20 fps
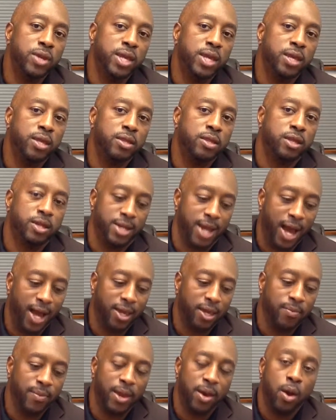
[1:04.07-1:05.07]
need to
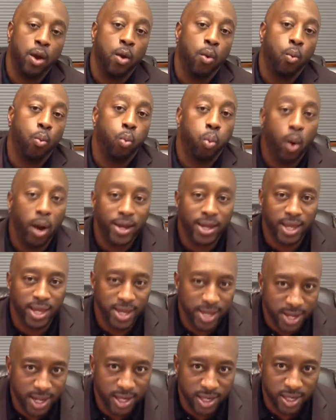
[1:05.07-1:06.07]
document what
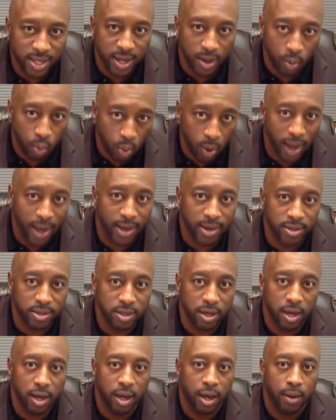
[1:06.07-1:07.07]
condition it
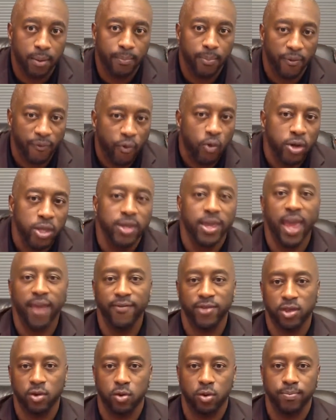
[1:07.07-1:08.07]
was before you
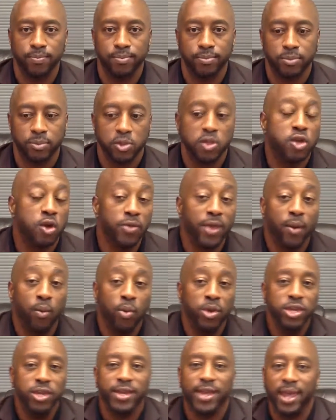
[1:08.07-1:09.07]
gave it to them, so that
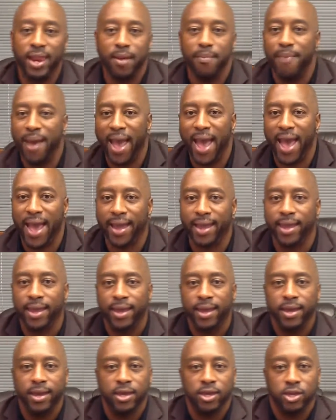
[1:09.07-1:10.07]
when you get it back,
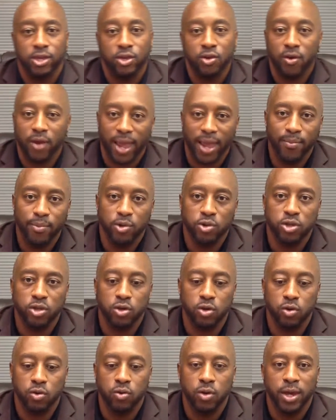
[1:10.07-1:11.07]
you're able
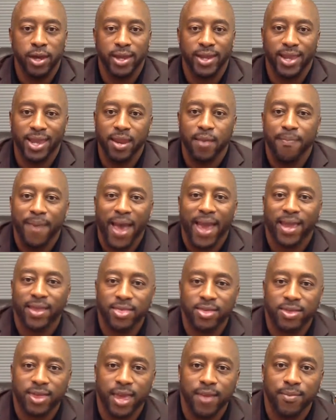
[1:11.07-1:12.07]
to get it back
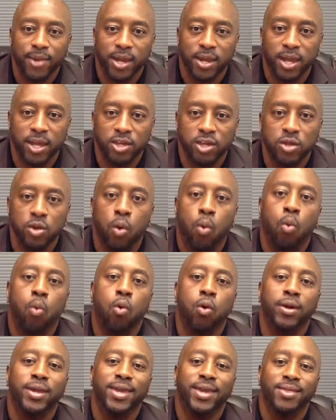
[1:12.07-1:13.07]
in the same condition
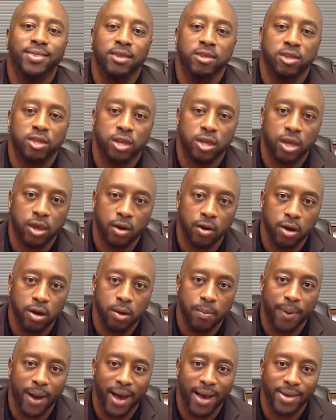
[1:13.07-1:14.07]
or get the
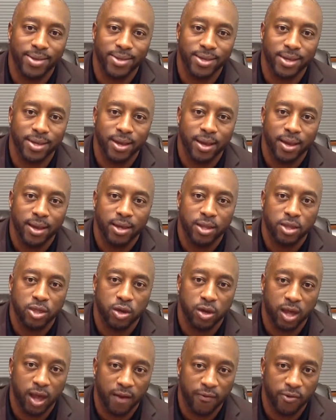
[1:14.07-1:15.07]
security deposit
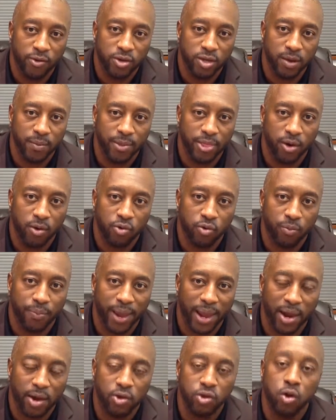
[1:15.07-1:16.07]
to cover some of those
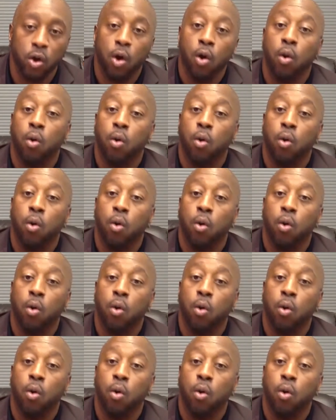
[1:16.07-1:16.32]
repairs,